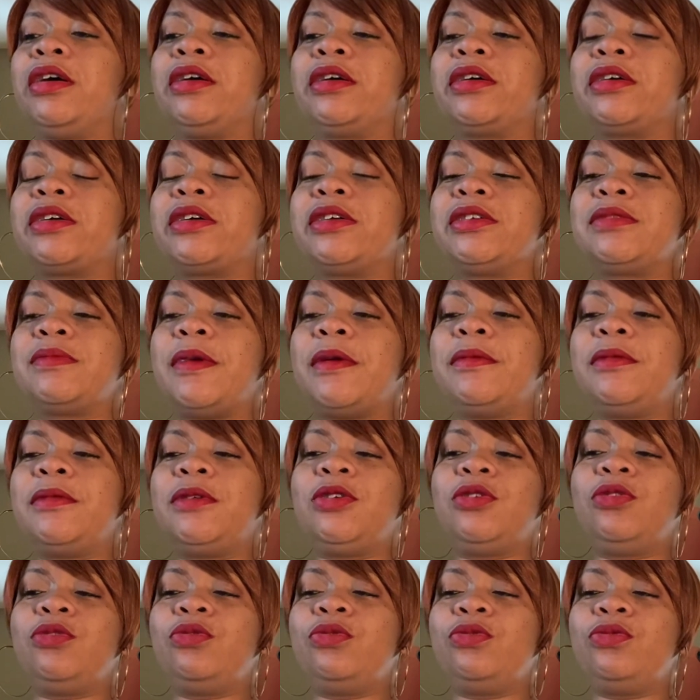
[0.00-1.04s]
Because maybe
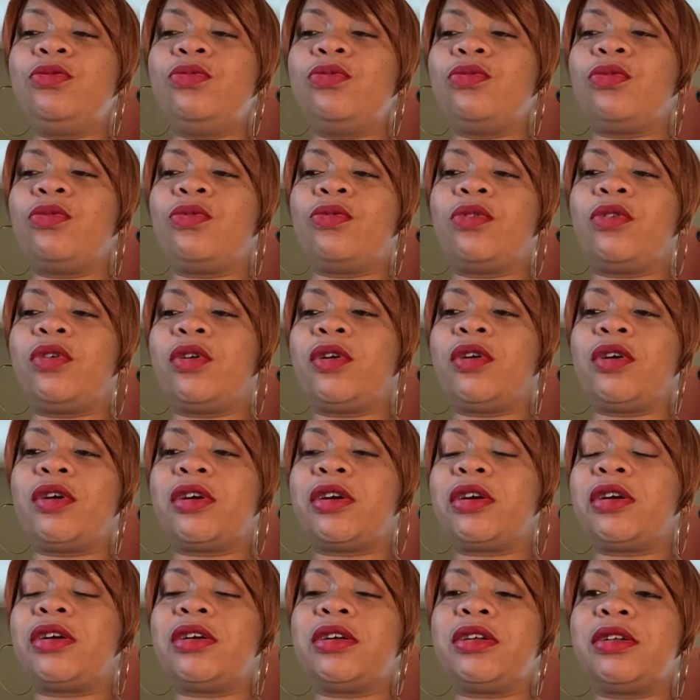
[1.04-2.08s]
you
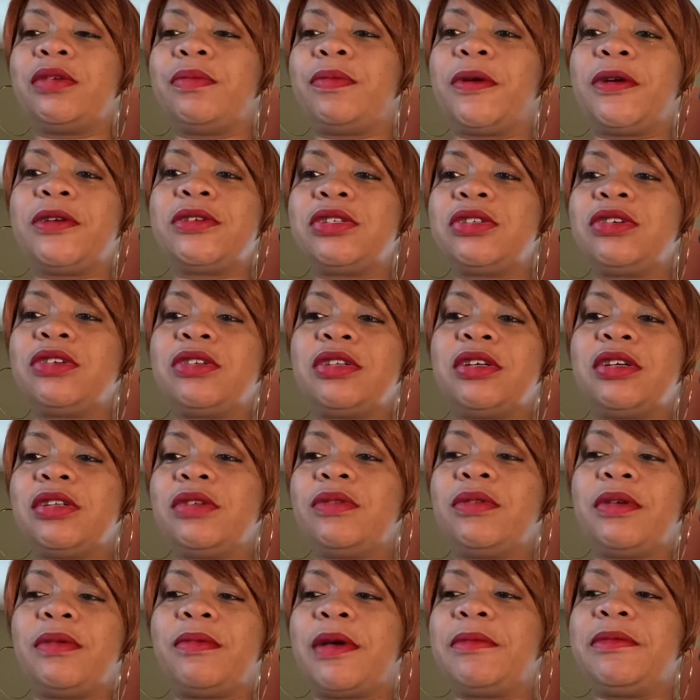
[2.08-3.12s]
or the person you're dealing
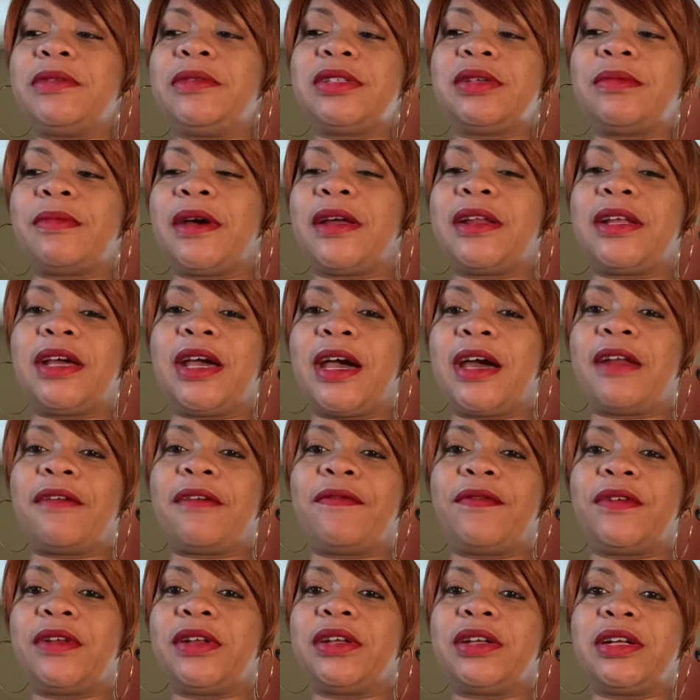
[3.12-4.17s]
with, maybe somebody had a
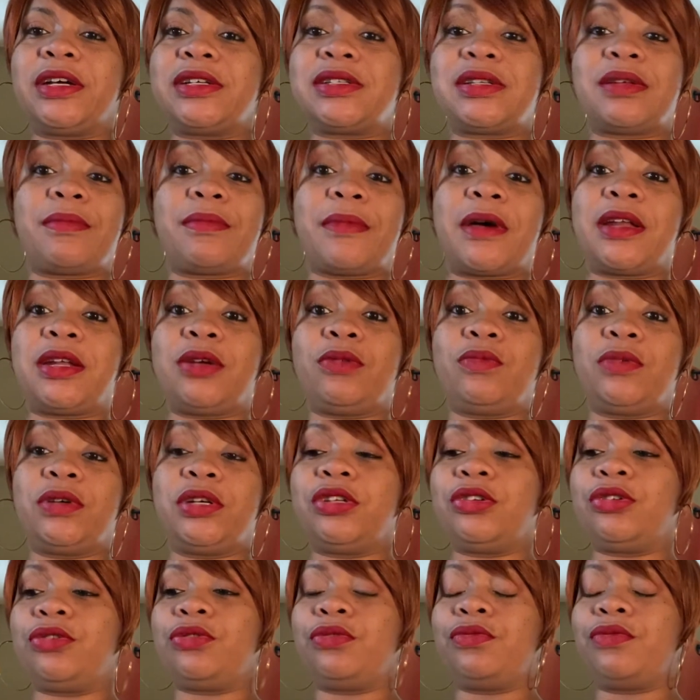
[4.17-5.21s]
feeling that somebody
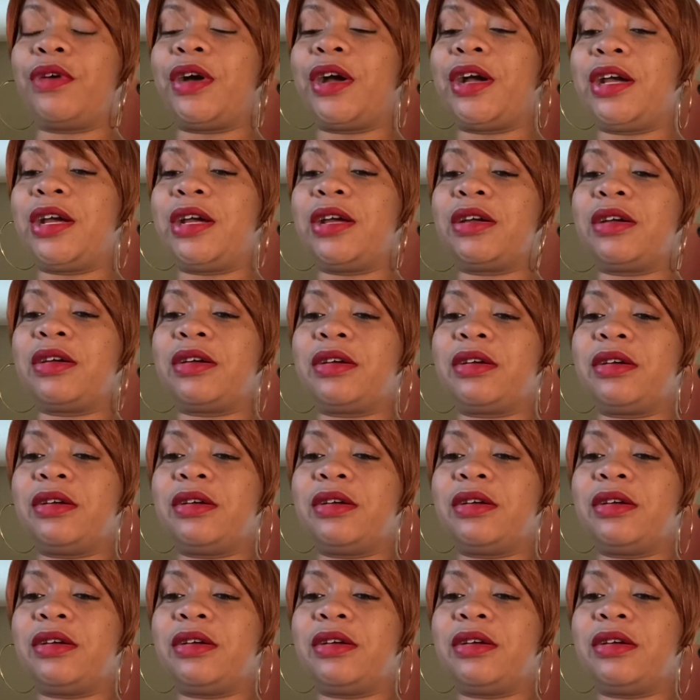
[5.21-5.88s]
wouldn't do right,